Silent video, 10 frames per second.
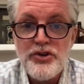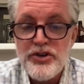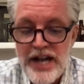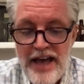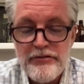
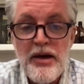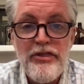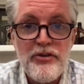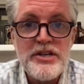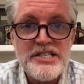you're going to have
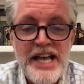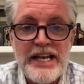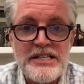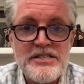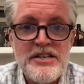about 30
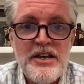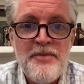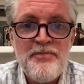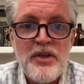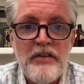seconds
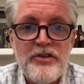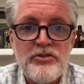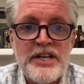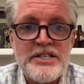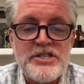of
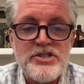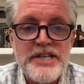their attention.